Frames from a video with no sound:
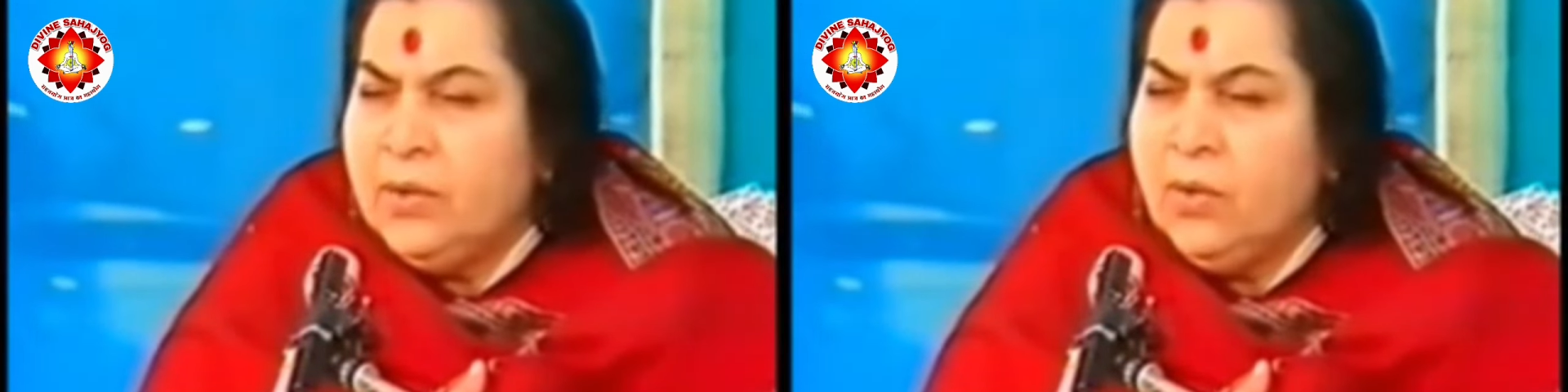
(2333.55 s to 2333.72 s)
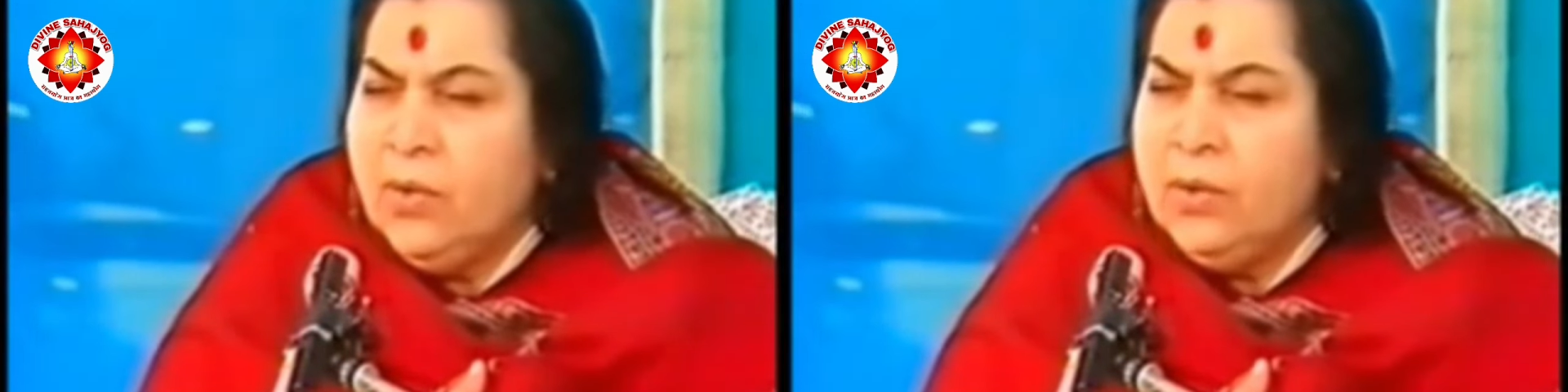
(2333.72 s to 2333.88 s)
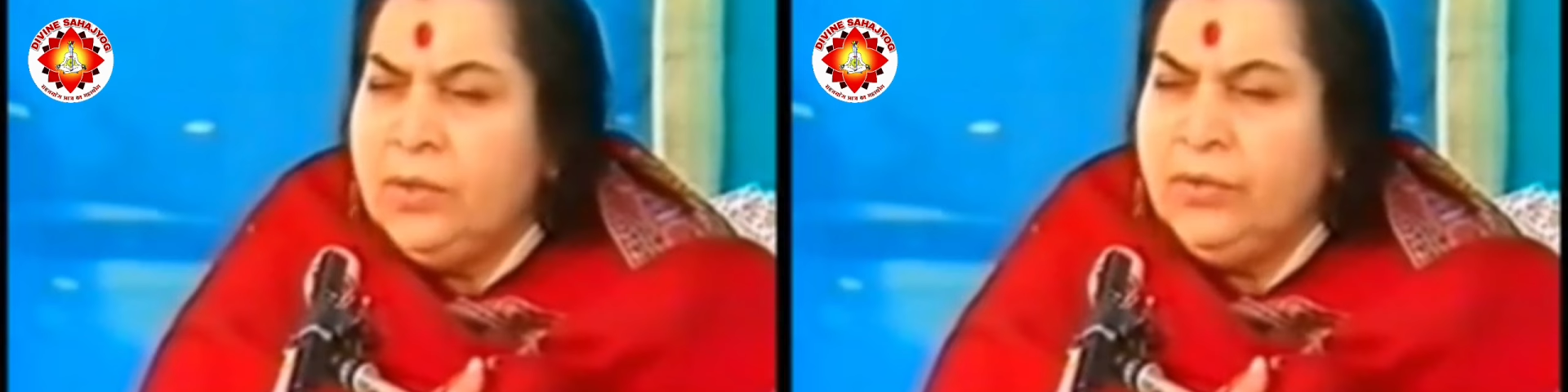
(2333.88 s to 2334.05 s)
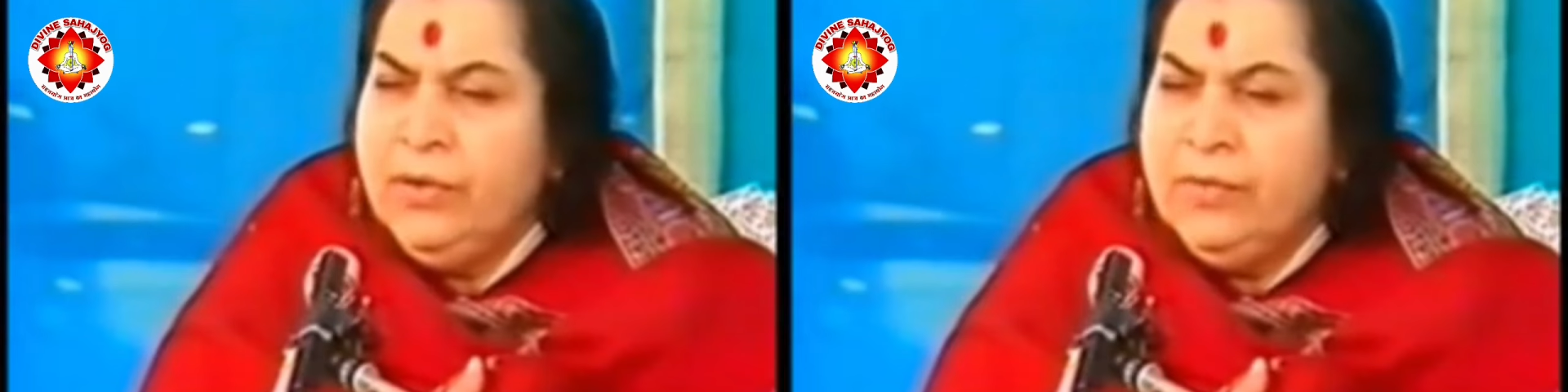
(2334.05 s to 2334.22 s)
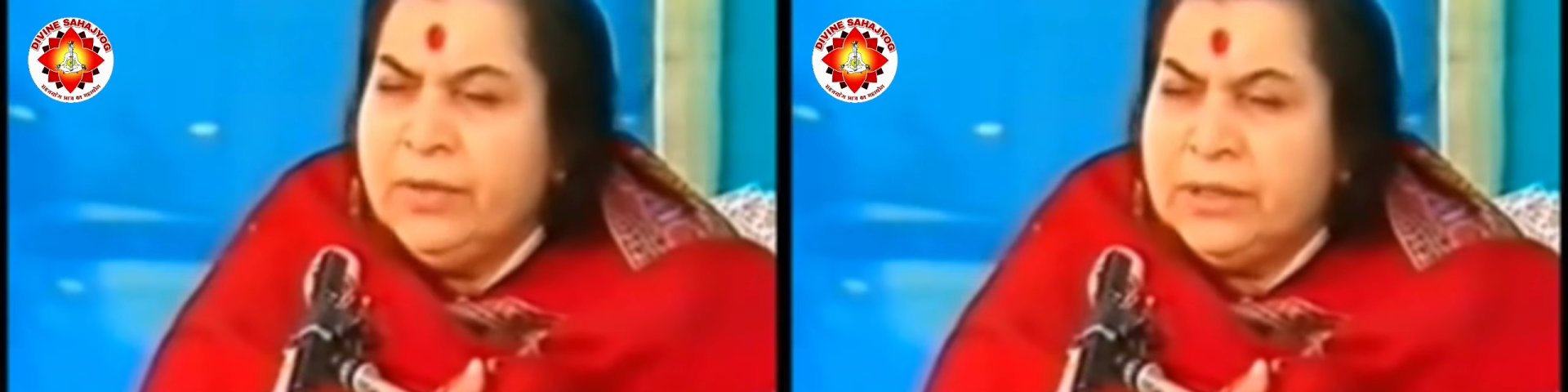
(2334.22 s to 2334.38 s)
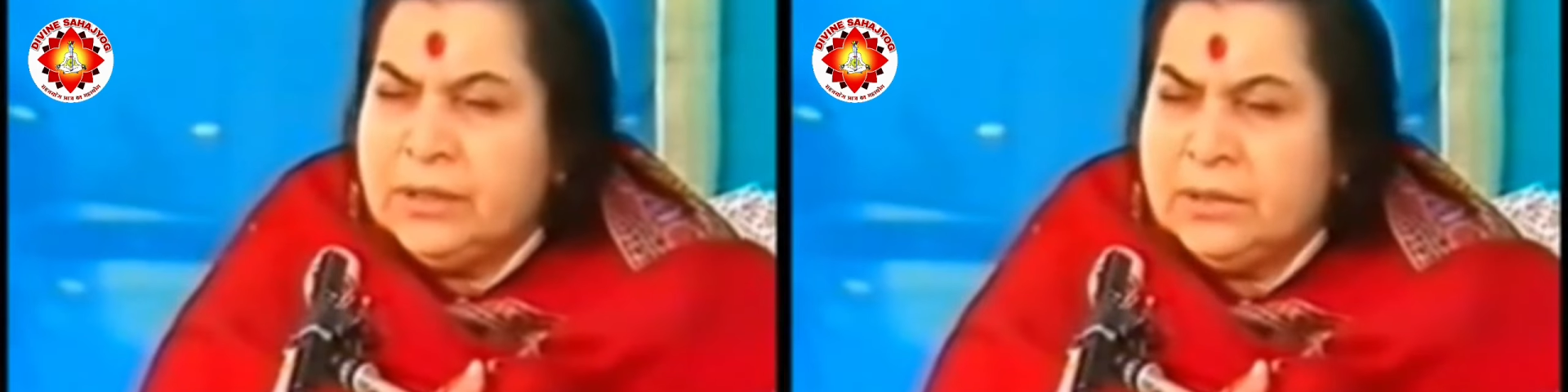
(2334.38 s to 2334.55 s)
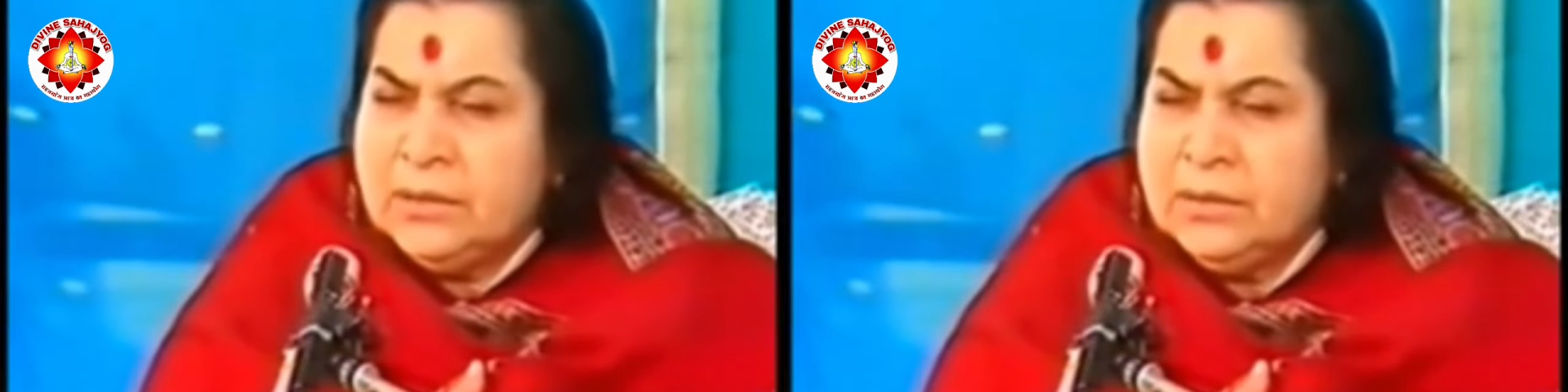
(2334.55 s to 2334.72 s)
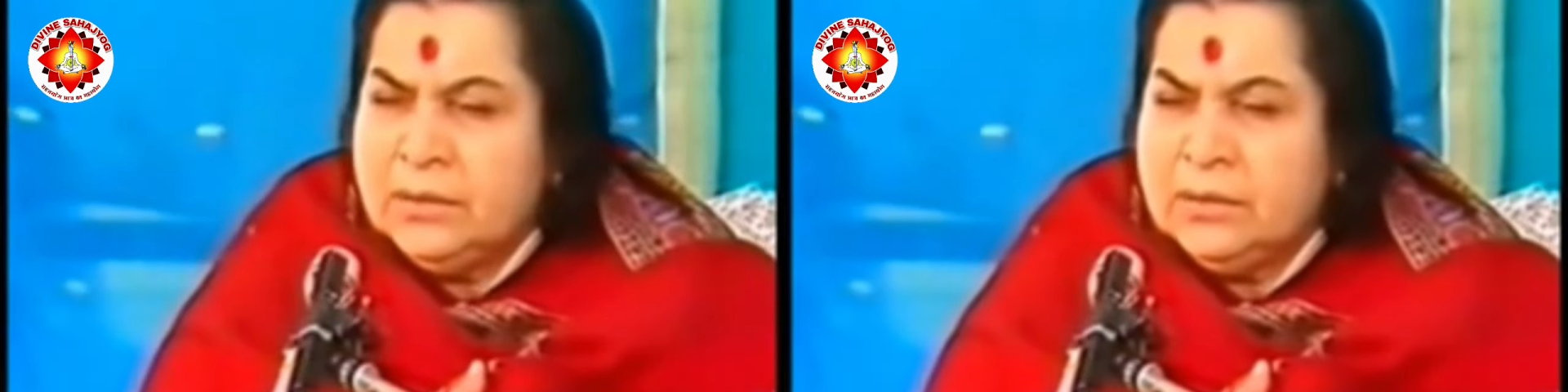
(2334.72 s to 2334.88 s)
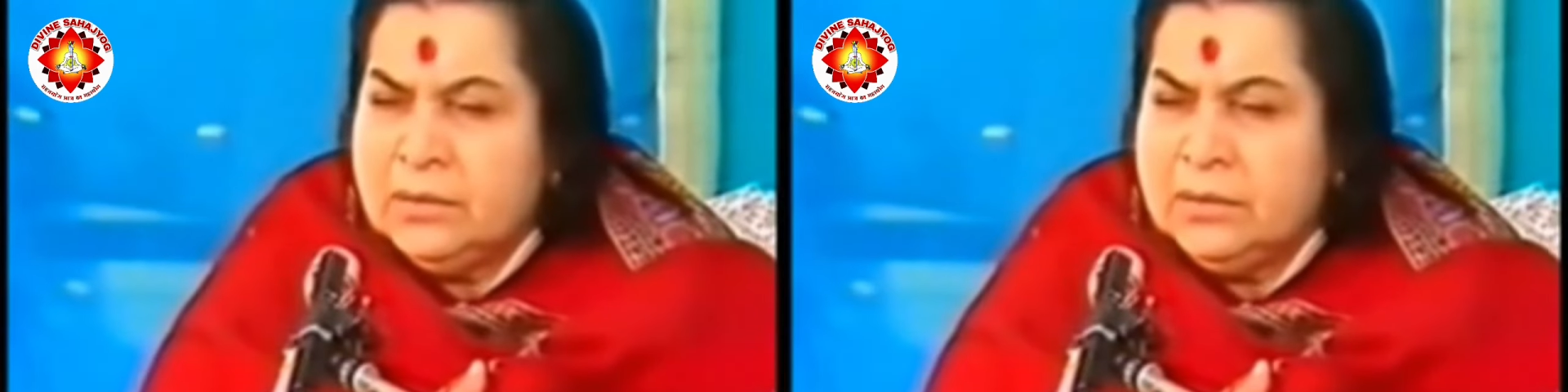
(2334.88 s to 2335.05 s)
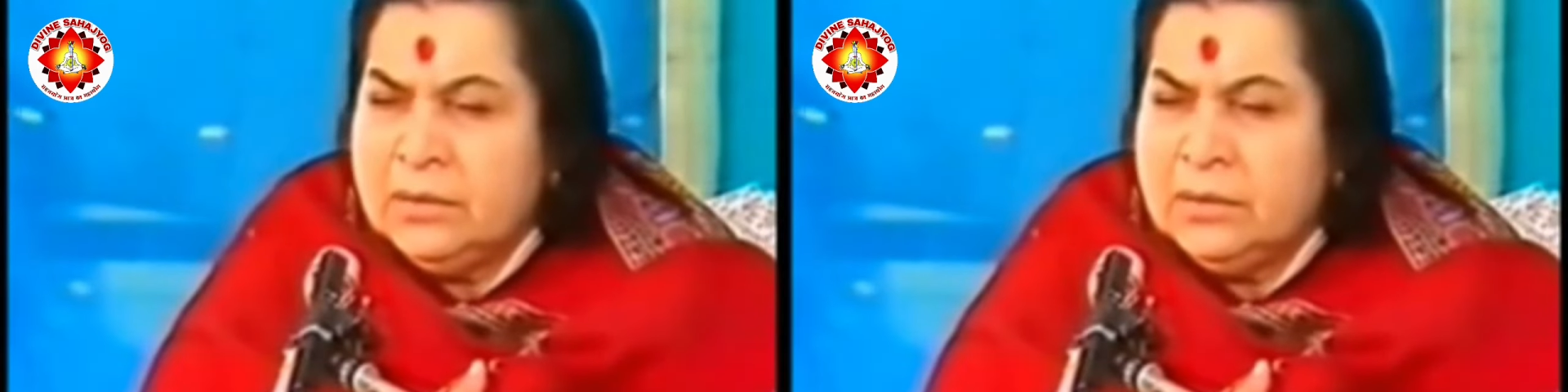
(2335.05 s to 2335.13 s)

the whole universe.